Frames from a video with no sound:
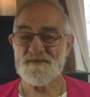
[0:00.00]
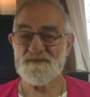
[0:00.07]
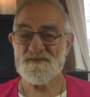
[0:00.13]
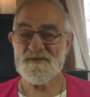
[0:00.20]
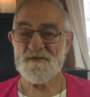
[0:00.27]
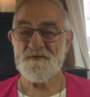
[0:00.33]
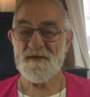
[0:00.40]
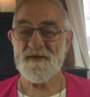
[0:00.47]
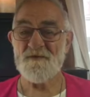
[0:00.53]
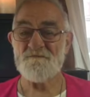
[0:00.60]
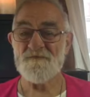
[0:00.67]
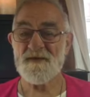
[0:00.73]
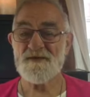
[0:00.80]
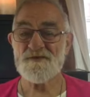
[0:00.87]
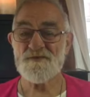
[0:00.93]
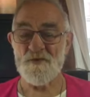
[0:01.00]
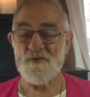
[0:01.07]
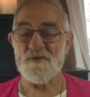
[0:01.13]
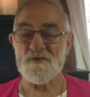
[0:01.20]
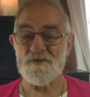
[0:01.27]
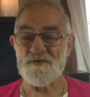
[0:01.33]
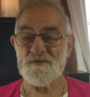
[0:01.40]
that we have been
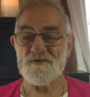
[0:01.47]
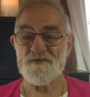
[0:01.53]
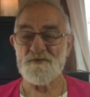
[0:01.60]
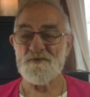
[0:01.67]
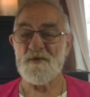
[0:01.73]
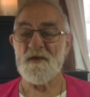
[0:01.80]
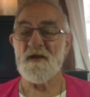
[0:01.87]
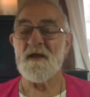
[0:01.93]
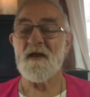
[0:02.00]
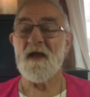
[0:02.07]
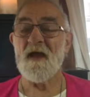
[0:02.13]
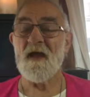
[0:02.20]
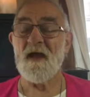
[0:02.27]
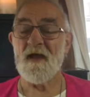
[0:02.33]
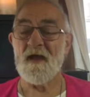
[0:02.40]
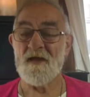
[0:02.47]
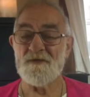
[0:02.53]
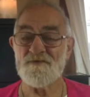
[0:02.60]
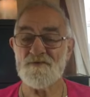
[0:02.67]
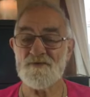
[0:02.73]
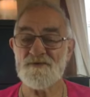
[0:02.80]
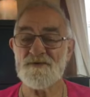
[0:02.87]
taught through
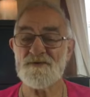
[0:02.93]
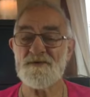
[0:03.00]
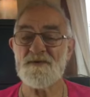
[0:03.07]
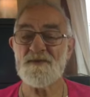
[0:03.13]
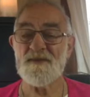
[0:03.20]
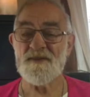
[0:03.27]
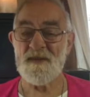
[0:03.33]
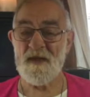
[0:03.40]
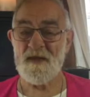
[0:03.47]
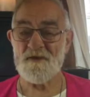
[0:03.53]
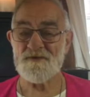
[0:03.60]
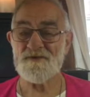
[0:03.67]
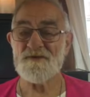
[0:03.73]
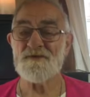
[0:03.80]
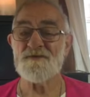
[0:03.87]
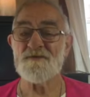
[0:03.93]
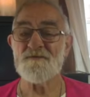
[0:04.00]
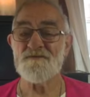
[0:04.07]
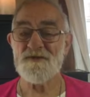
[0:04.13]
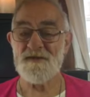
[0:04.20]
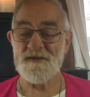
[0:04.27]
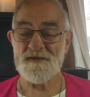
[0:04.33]
hundreds and thousands of
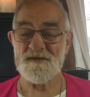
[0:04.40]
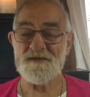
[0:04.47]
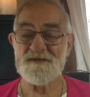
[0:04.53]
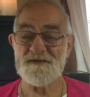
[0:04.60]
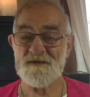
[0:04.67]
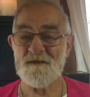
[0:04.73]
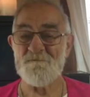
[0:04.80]
years.